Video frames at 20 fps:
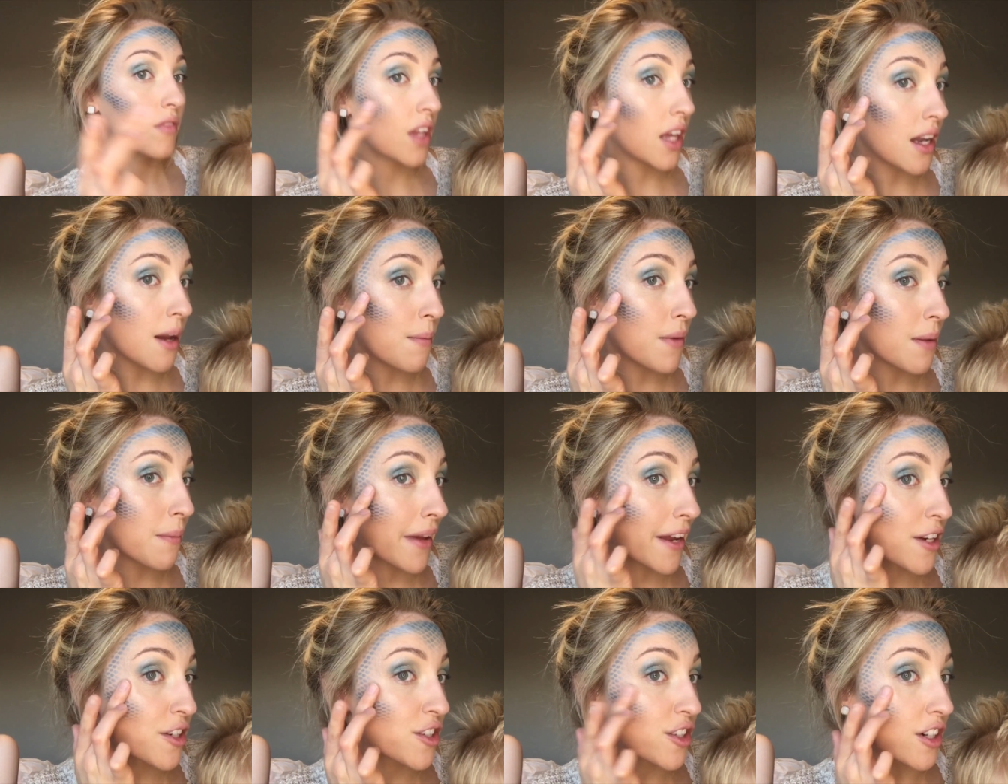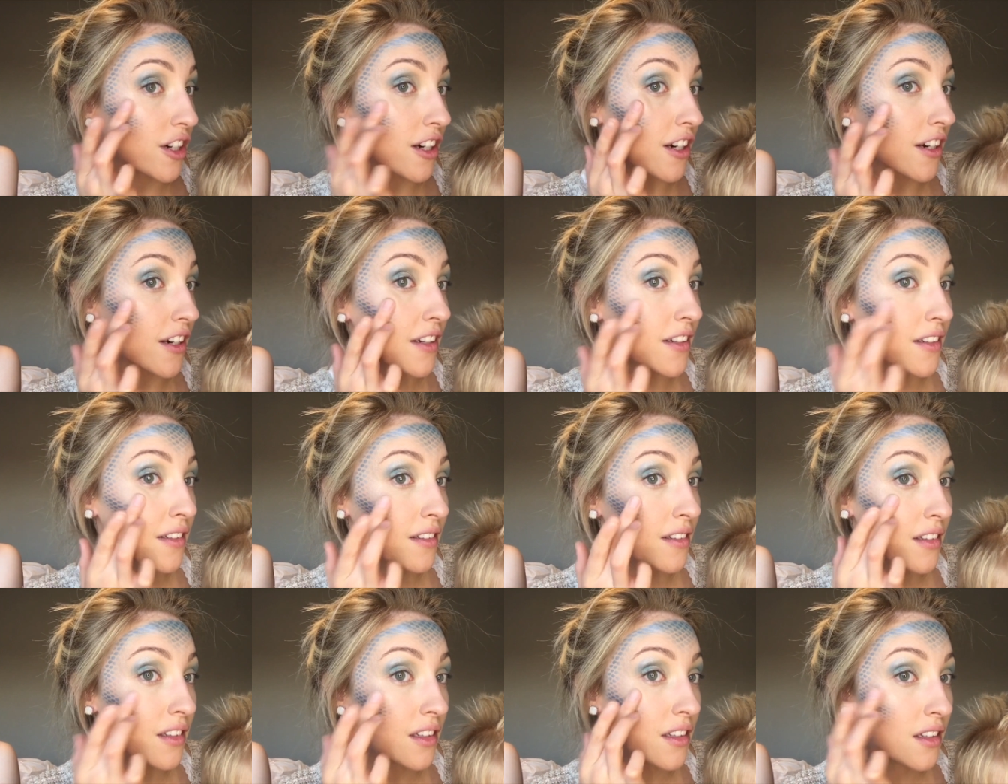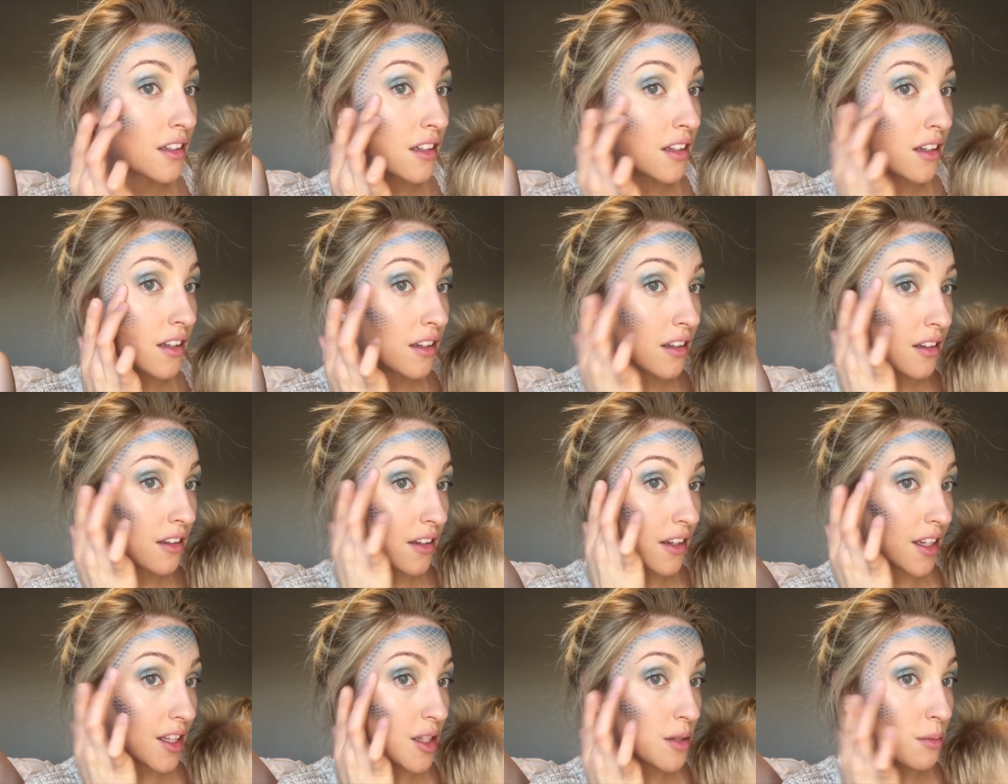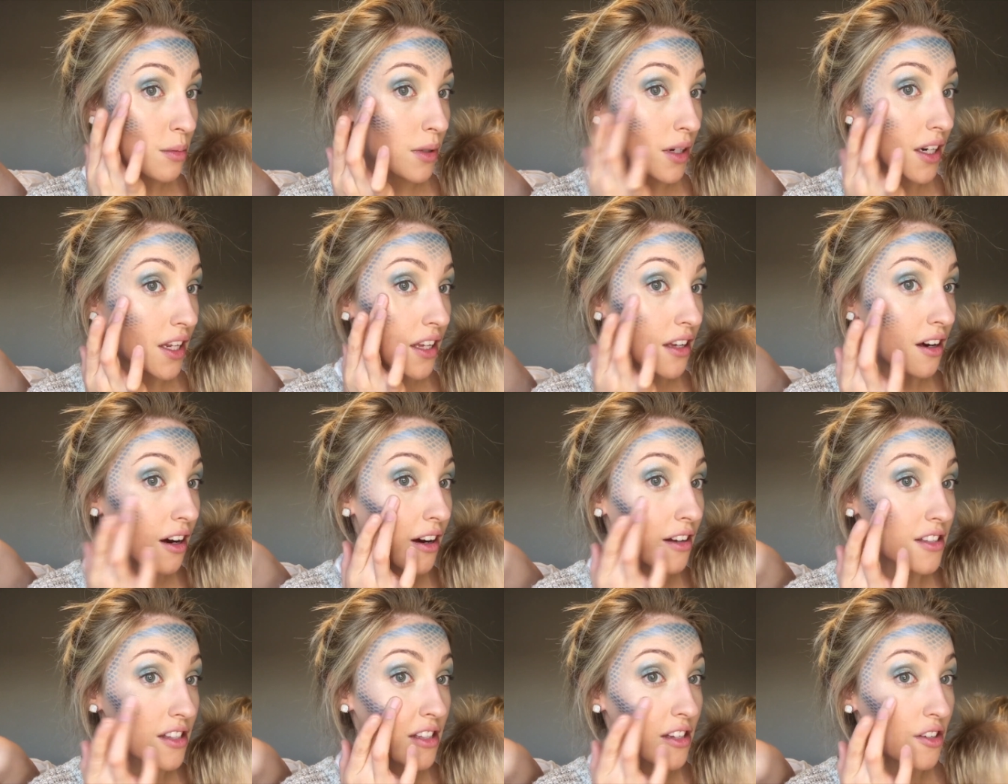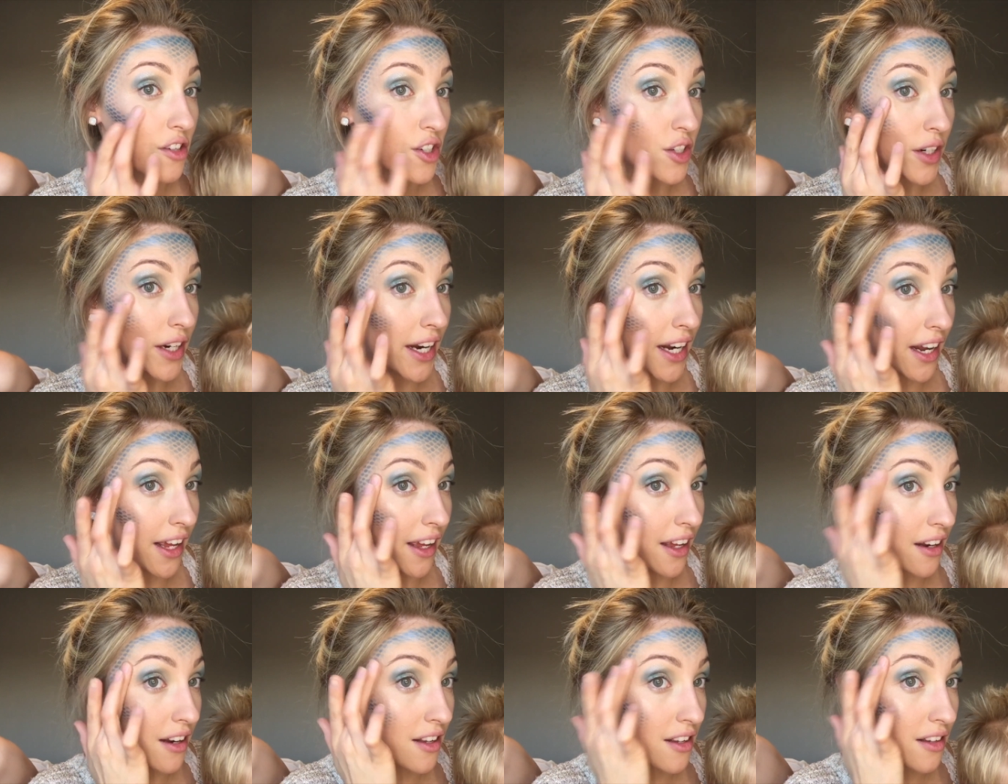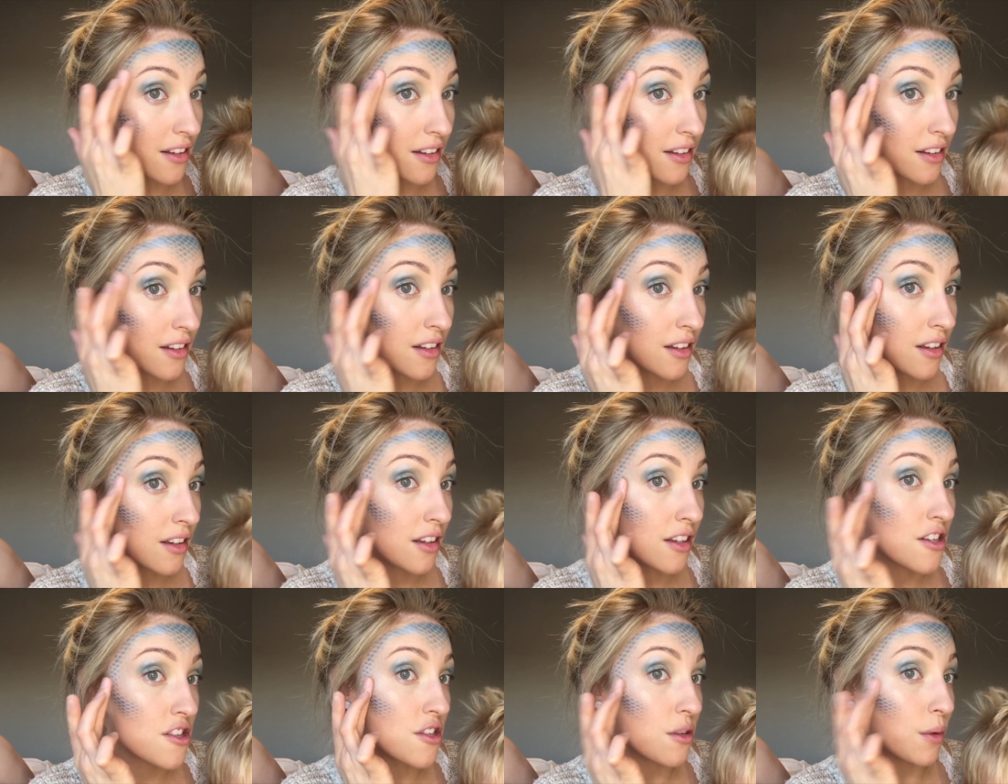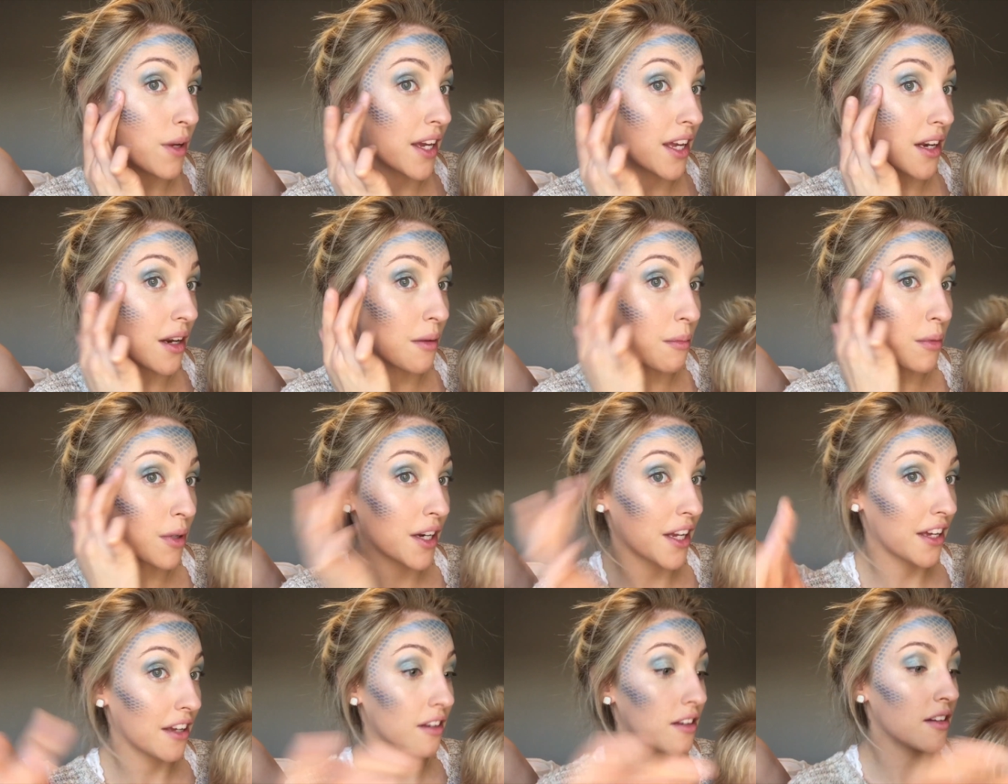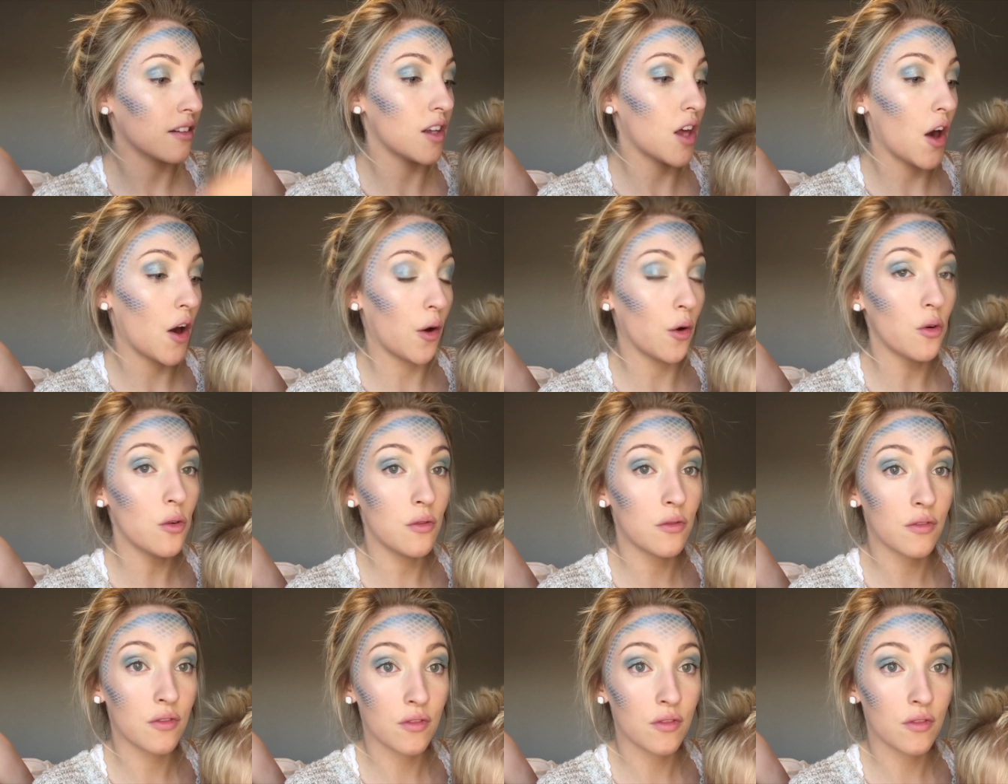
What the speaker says: And I'm going to make sure it's pretty concentrated so we get a pretty good glow.